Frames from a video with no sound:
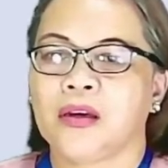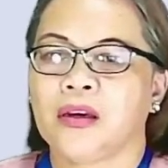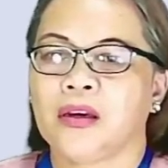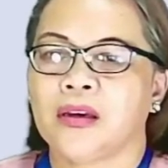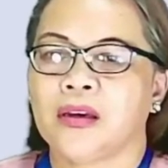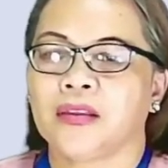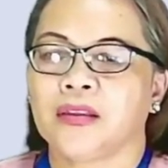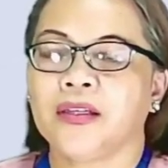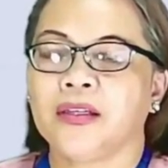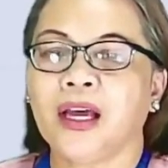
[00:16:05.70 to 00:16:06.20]

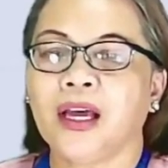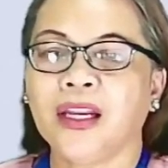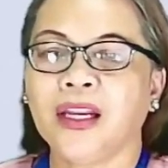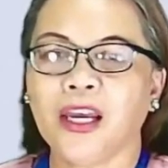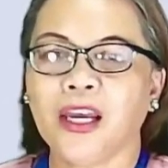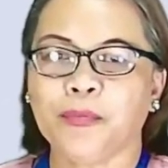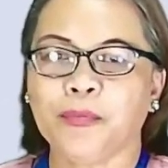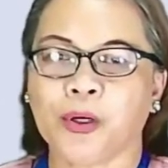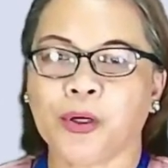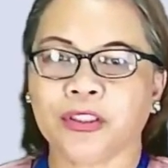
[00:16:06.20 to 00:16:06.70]
The null
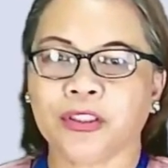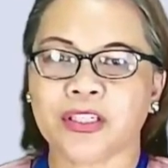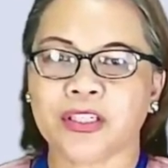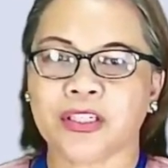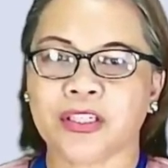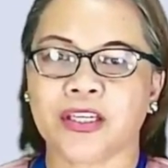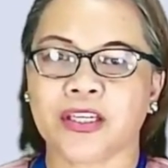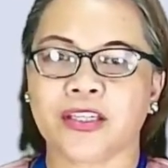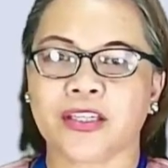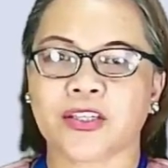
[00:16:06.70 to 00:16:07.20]

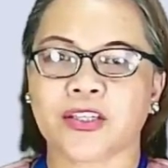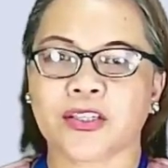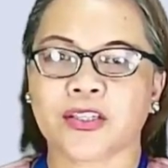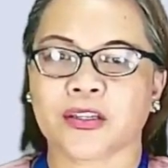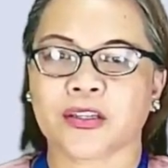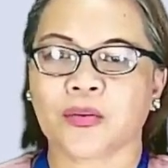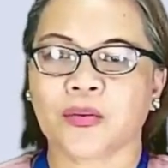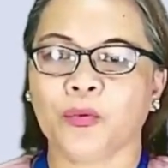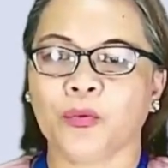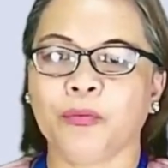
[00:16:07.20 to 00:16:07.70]
hypothesis
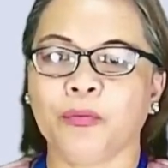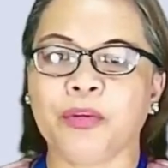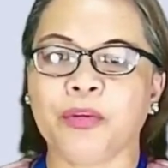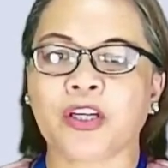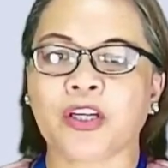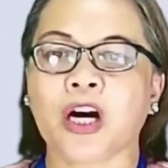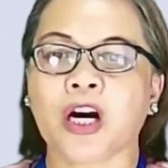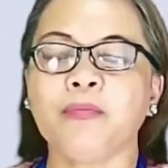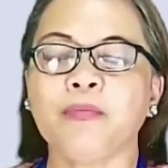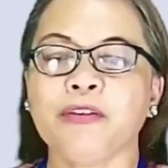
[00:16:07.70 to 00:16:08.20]
will be
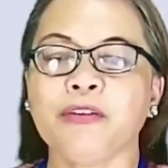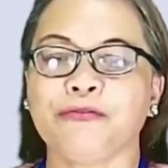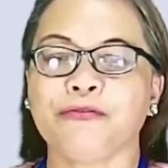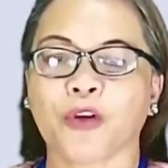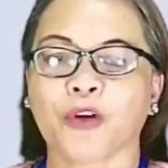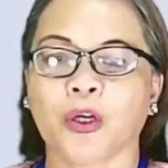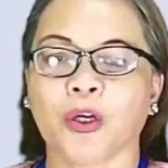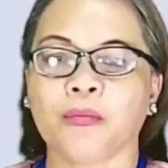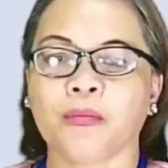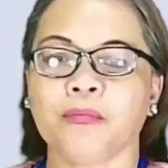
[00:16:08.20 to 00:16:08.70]
coming
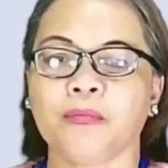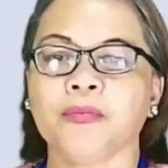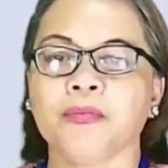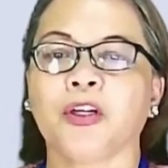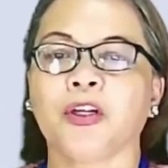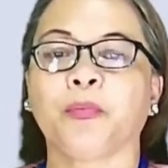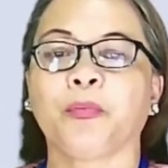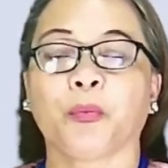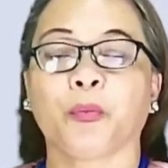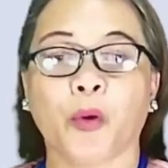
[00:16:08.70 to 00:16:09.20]
from the
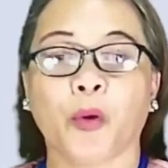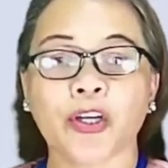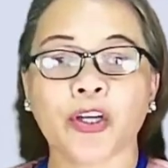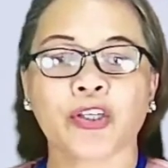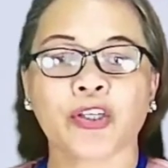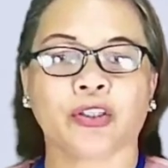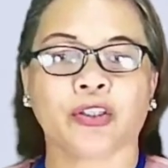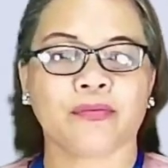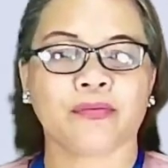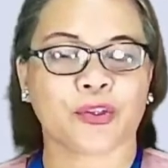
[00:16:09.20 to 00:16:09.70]

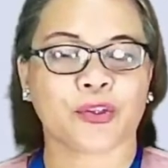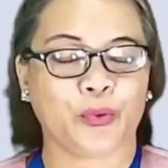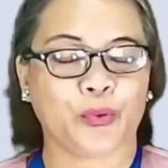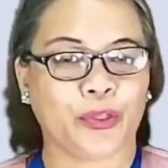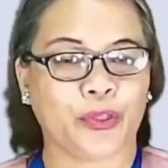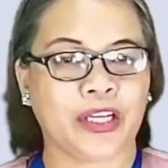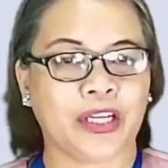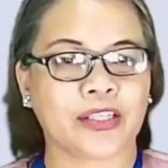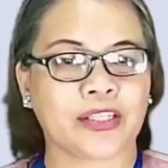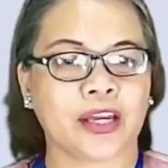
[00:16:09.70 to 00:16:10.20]
proportion of
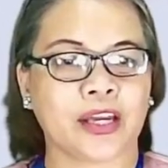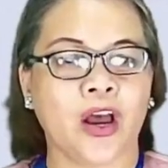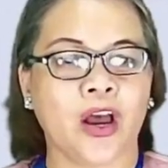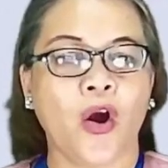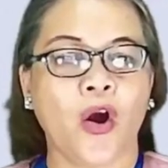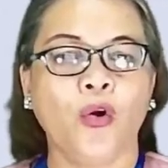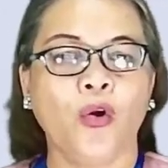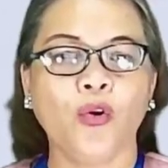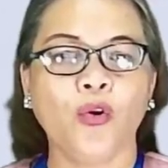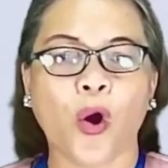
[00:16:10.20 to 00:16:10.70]
students
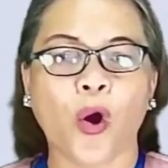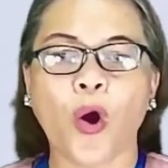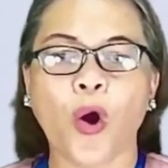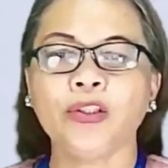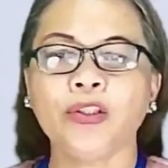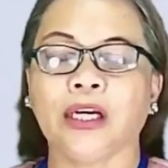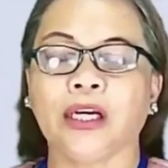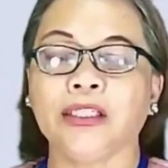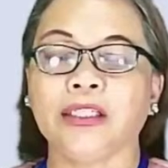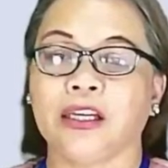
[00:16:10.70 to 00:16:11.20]
who
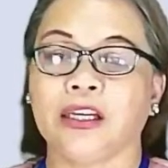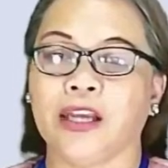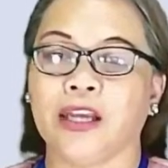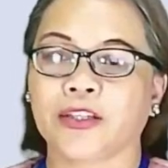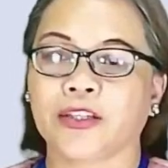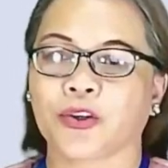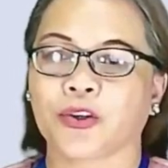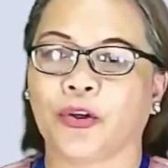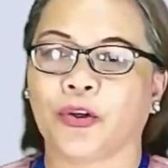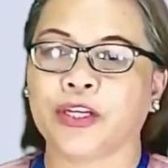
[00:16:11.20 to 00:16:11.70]
own an
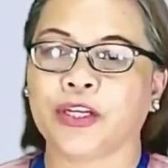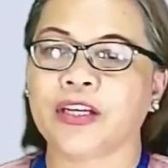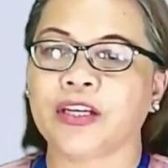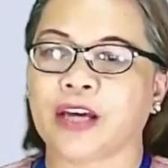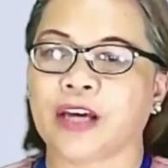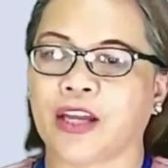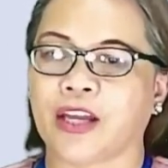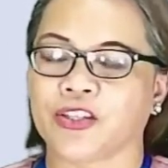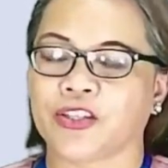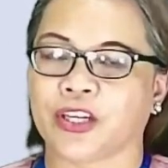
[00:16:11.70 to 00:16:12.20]
electronic
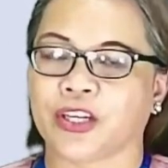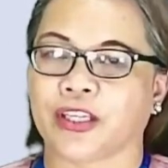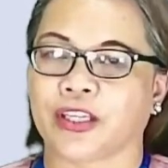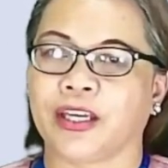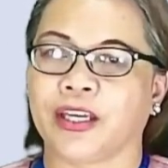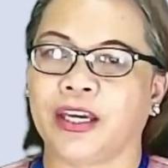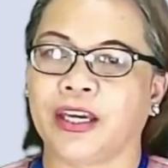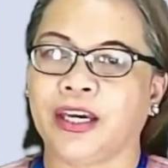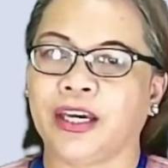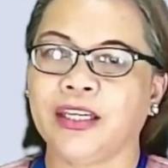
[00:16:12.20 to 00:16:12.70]
gadget,
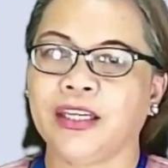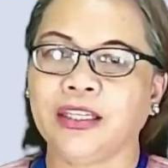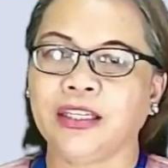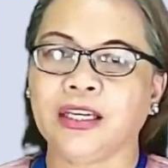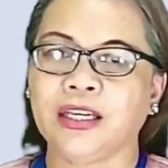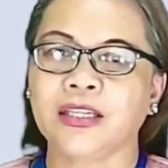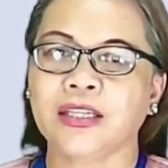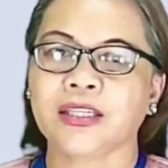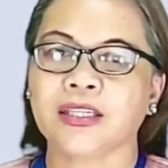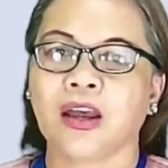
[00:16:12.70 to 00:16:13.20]
and it
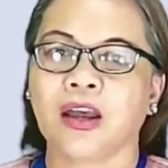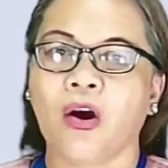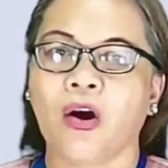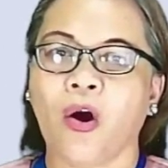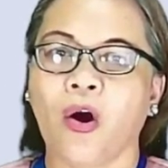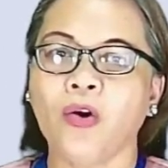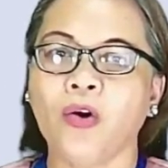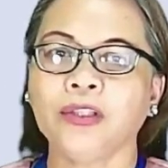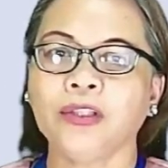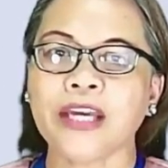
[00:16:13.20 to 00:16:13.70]
is
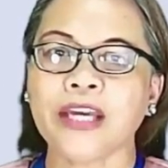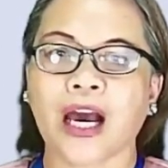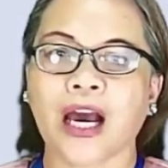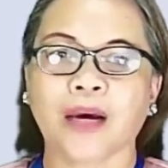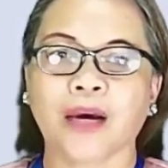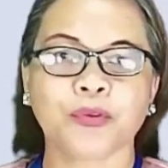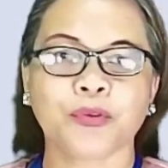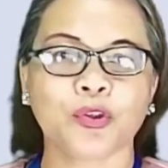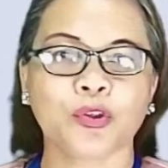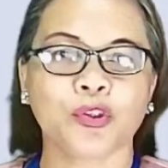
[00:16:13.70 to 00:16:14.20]
only
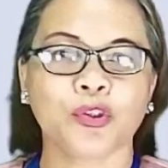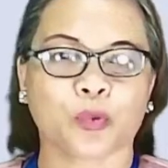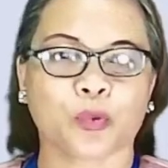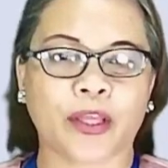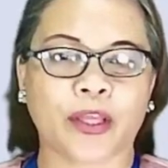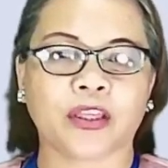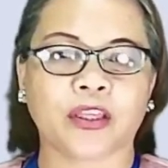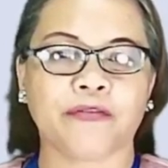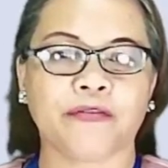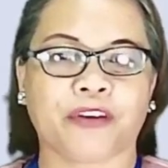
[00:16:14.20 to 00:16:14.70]
up to
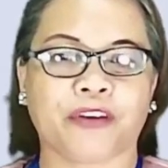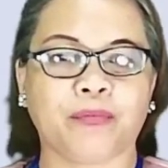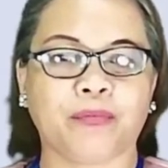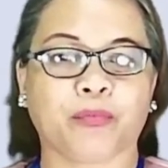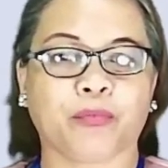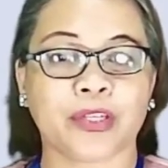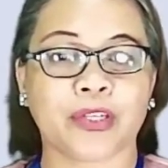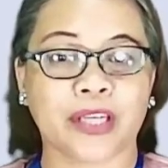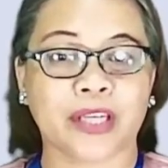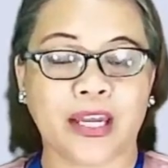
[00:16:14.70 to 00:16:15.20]

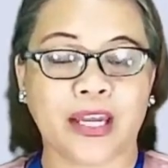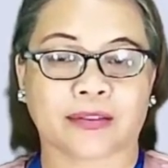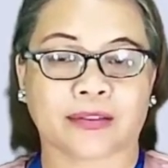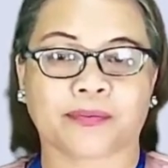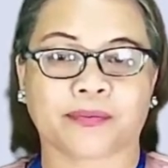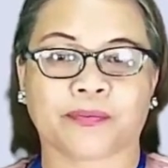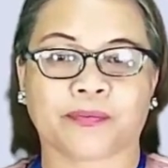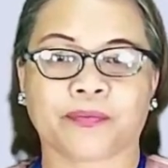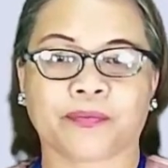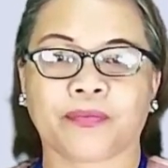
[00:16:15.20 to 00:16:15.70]
25%,
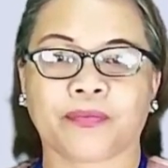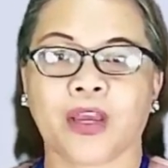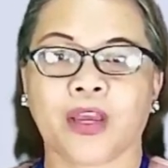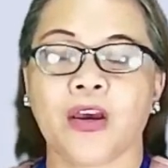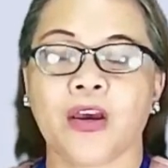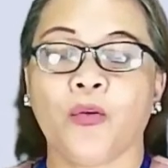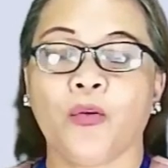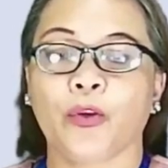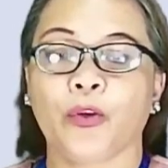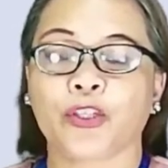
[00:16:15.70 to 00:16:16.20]

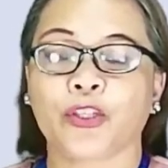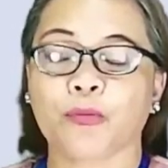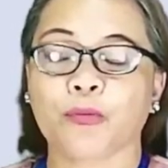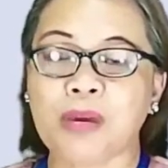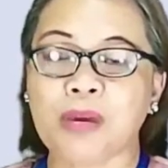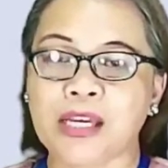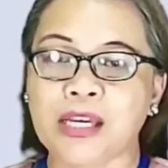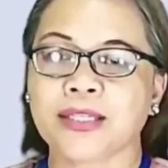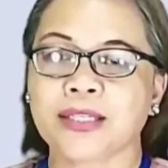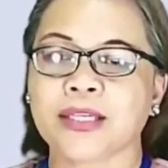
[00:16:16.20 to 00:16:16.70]
which
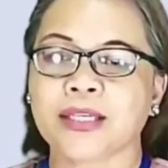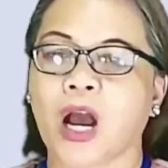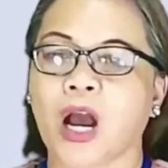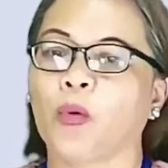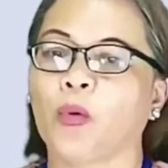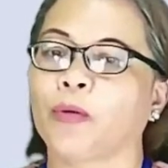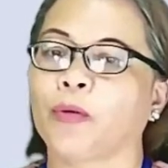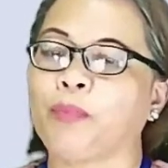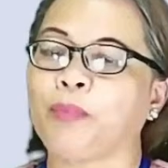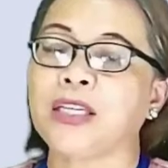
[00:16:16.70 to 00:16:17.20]
means
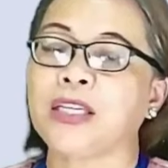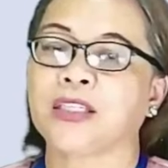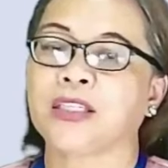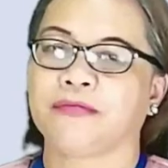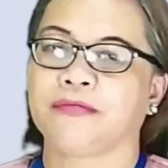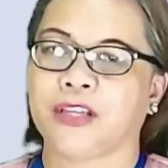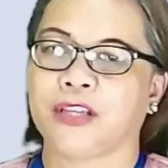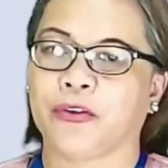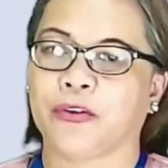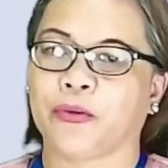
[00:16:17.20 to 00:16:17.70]
our p sub
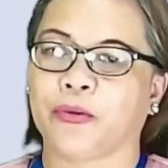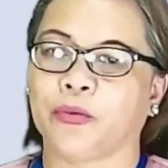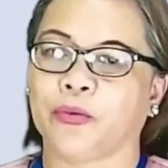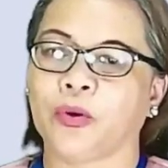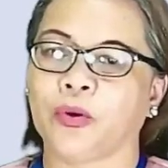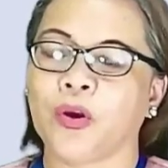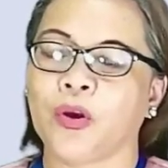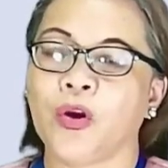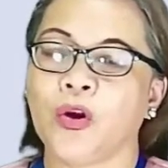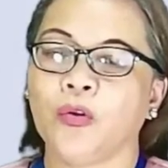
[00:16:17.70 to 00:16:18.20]

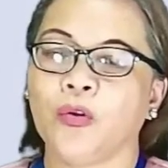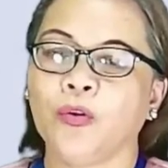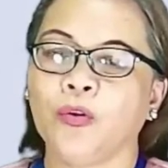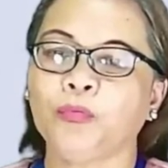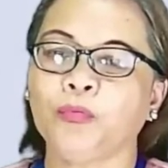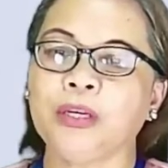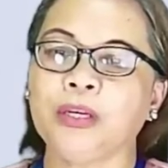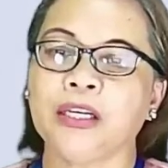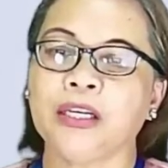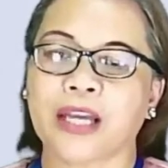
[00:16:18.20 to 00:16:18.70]
0 would
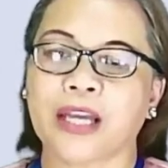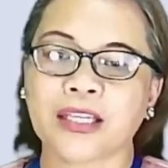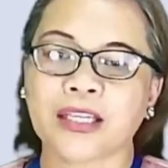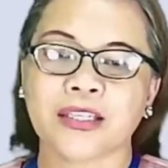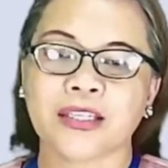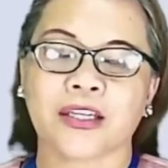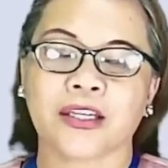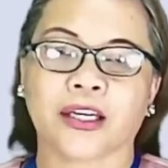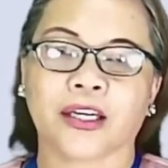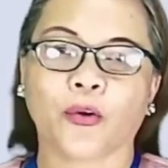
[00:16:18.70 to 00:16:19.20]
be less
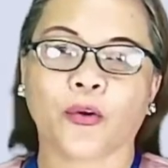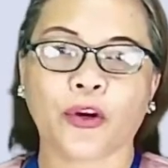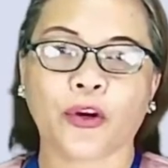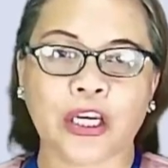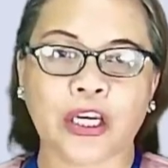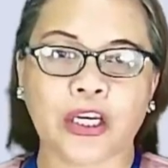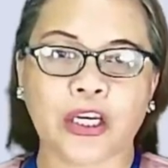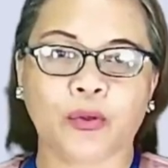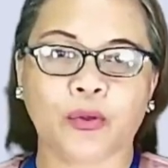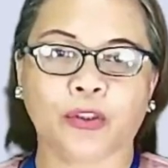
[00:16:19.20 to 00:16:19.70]
than or
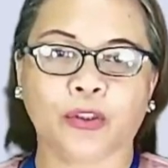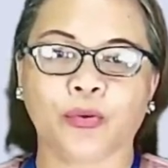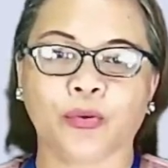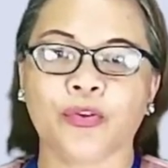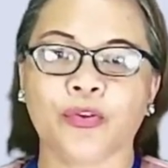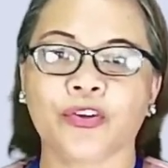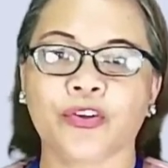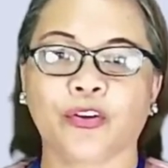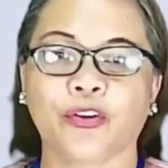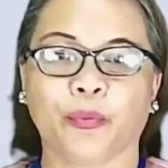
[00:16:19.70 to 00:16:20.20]
equal to
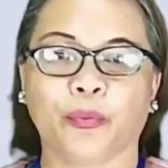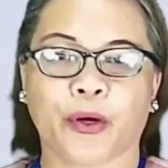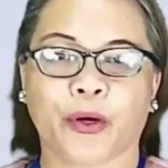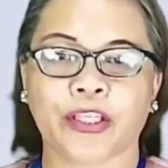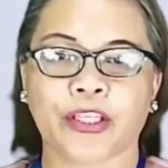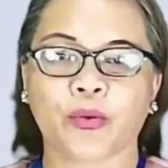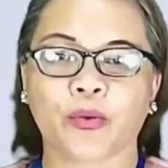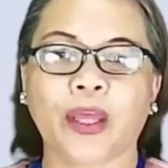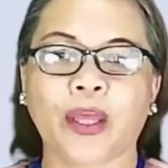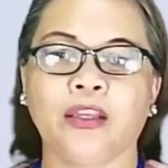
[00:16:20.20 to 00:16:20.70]

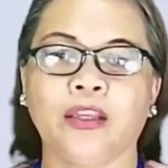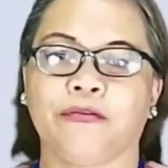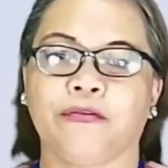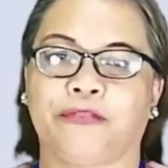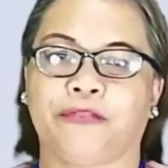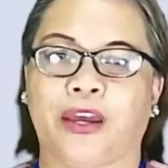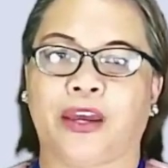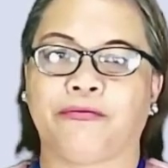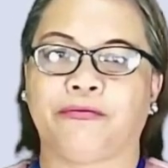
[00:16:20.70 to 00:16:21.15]
0.25.